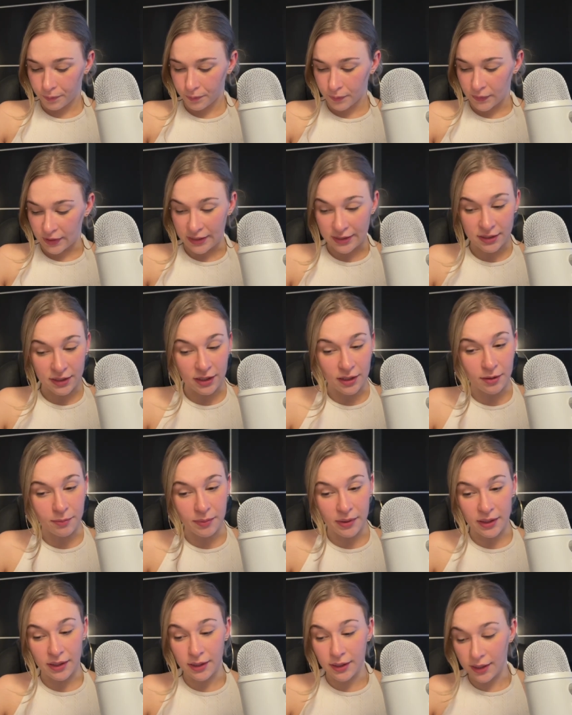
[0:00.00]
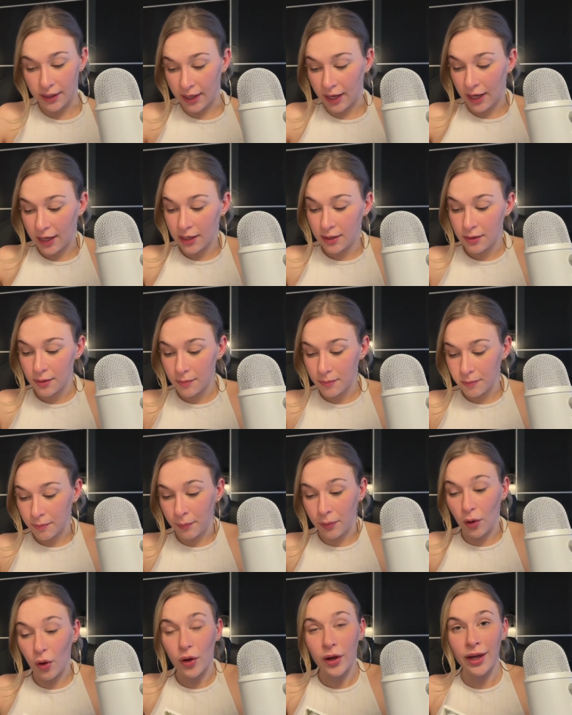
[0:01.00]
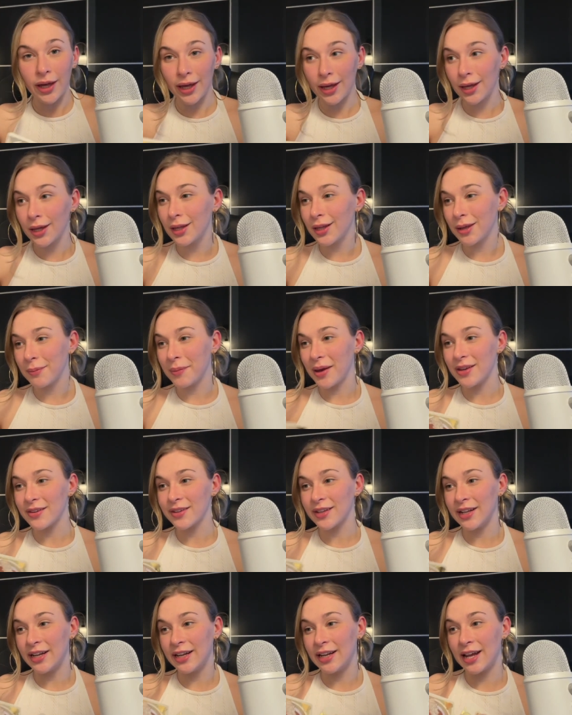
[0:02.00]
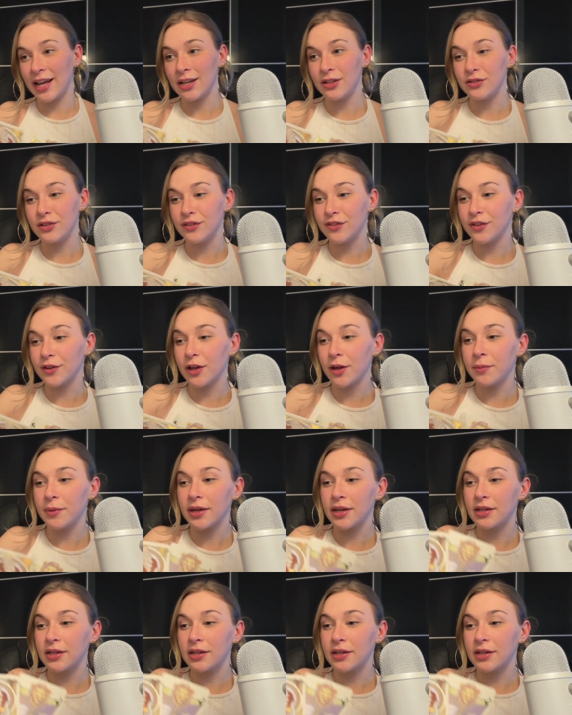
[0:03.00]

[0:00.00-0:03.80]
This could be, again, blocking a masculine energy for coming